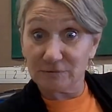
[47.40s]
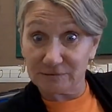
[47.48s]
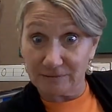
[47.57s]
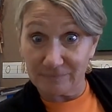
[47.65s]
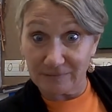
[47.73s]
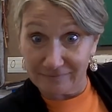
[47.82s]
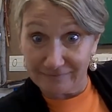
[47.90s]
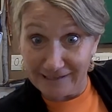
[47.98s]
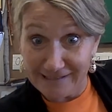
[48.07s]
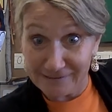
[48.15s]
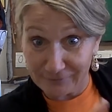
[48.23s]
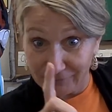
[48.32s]
something
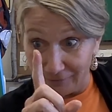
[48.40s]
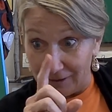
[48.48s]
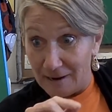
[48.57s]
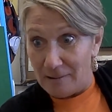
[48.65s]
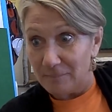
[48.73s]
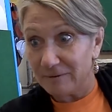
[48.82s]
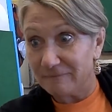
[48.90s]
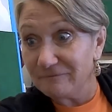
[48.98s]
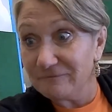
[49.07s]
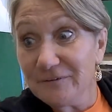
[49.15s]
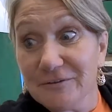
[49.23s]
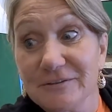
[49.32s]
later. But
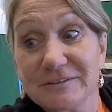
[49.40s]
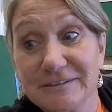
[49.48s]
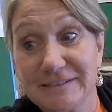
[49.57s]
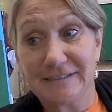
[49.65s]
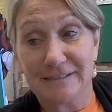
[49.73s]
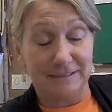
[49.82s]
first,